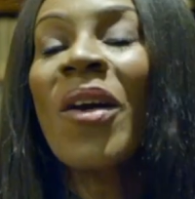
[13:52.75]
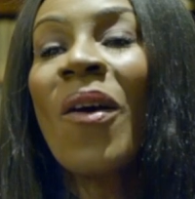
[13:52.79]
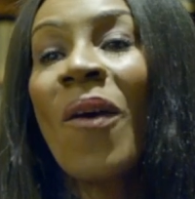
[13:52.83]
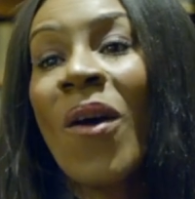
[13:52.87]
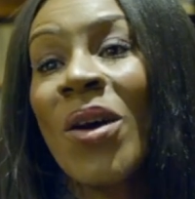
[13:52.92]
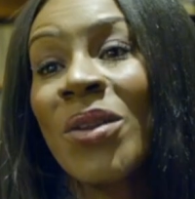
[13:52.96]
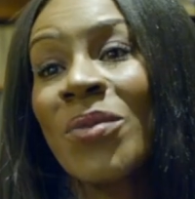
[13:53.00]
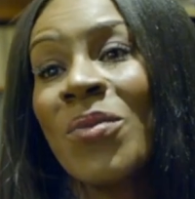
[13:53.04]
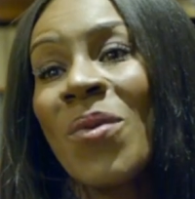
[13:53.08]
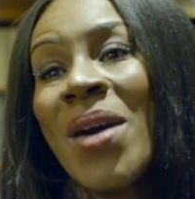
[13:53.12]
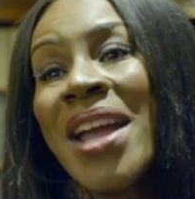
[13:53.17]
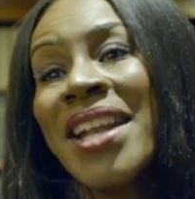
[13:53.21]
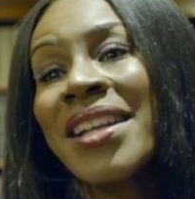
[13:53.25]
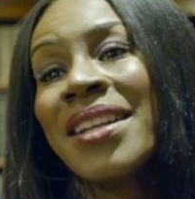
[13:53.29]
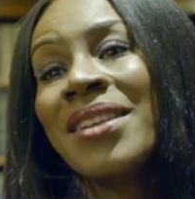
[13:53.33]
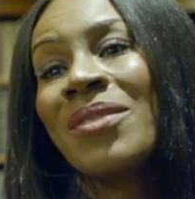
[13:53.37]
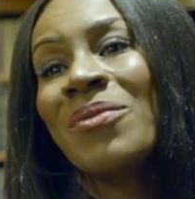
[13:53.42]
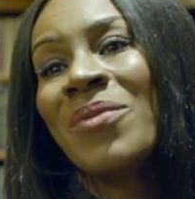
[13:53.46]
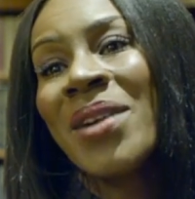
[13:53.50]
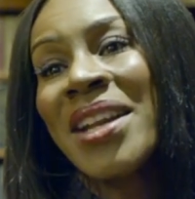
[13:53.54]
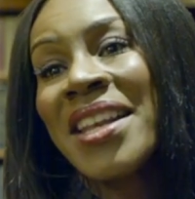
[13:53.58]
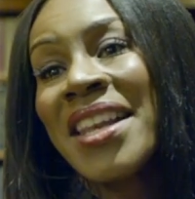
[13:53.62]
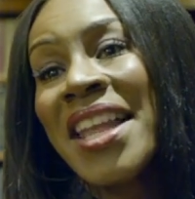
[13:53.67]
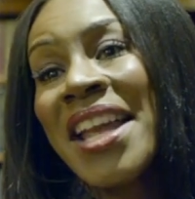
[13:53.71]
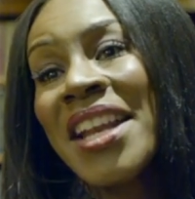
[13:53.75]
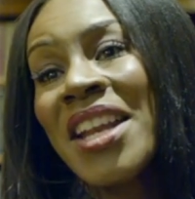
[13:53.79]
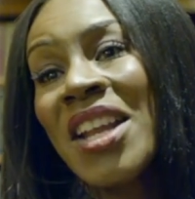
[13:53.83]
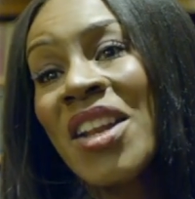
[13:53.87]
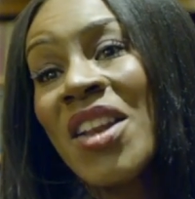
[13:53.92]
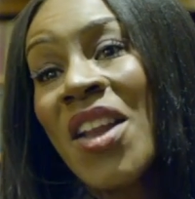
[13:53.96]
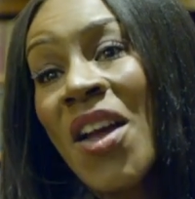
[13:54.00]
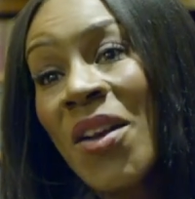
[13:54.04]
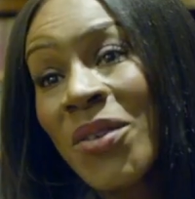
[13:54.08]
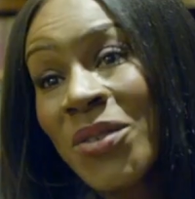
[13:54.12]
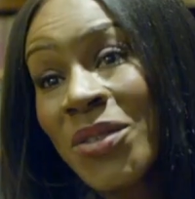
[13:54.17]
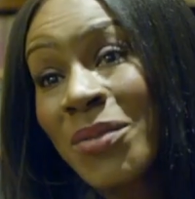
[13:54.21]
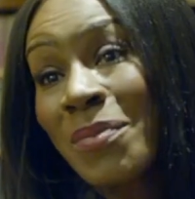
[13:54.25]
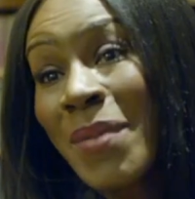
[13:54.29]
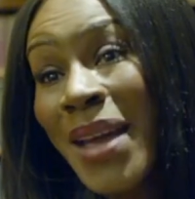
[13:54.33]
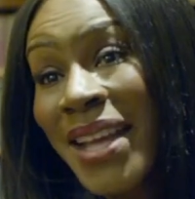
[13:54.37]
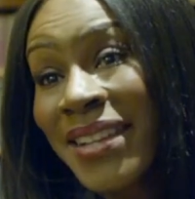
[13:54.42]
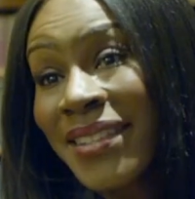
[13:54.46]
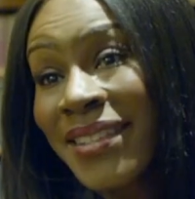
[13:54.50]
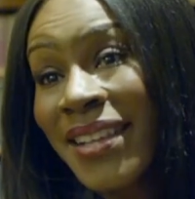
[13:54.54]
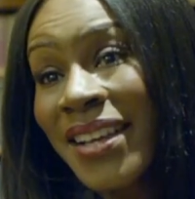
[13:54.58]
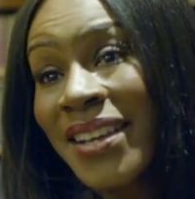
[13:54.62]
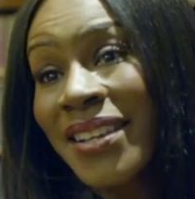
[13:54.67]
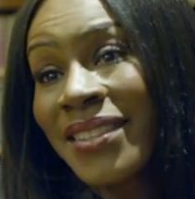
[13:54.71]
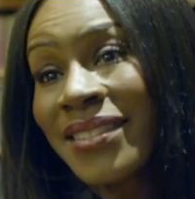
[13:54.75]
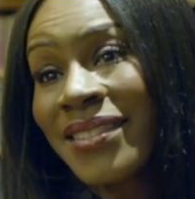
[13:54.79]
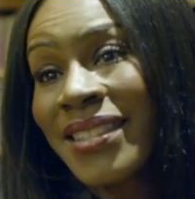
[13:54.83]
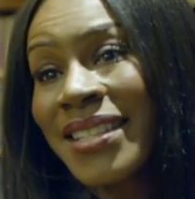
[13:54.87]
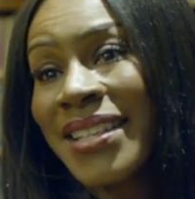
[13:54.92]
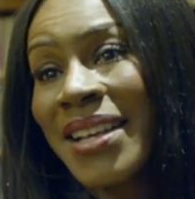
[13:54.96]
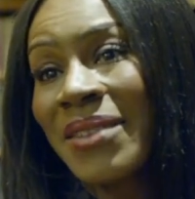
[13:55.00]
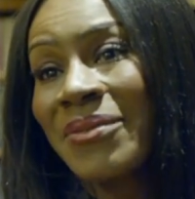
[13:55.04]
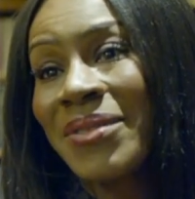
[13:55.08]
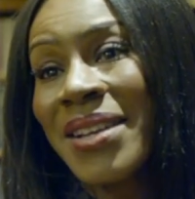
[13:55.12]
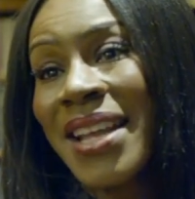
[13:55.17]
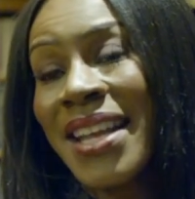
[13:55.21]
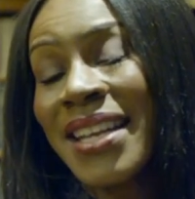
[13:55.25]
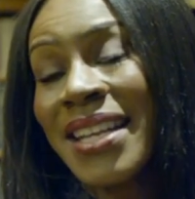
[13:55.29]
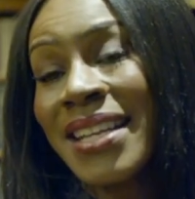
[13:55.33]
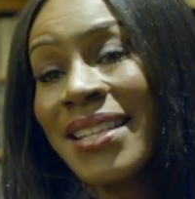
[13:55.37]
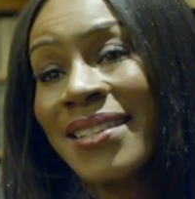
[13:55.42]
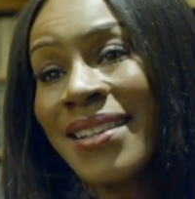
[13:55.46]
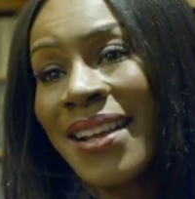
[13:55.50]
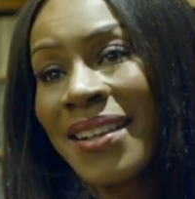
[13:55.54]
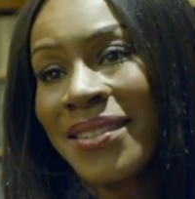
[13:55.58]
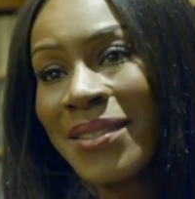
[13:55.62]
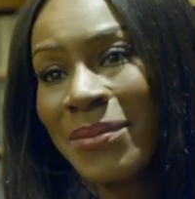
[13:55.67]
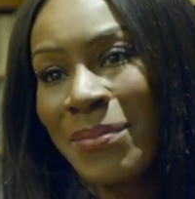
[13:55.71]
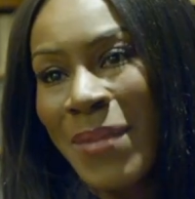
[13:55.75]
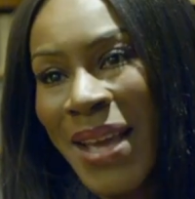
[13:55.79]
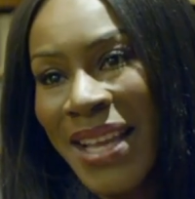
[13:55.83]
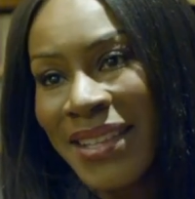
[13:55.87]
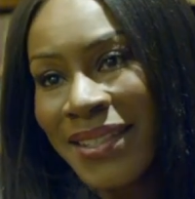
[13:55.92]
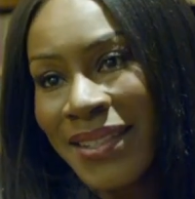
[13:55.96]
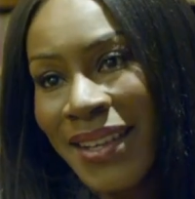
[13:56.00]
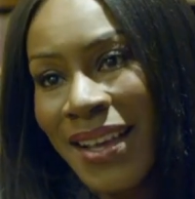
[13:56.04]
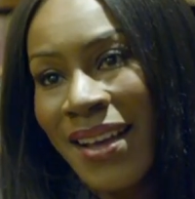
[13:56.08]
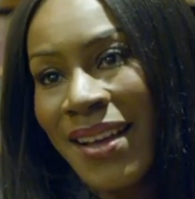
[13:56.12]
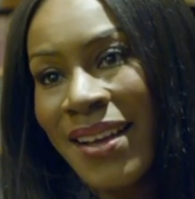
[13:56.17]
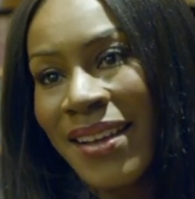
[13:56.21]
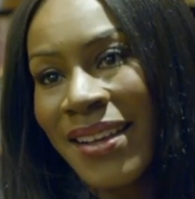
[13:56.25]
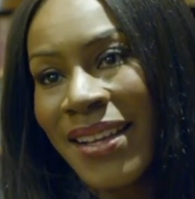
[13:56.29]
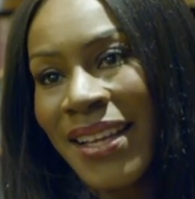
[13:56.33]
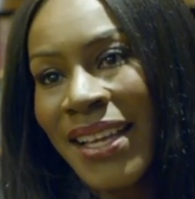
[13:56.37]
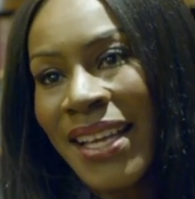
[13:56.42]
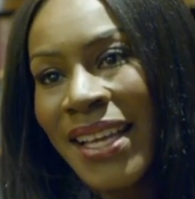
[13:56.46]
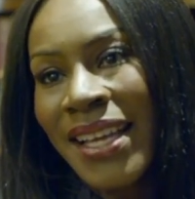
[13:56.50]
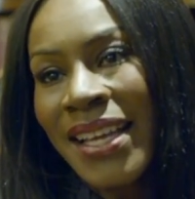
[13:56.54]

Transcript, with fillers: God, when, when Lena knows better, she definitely does better.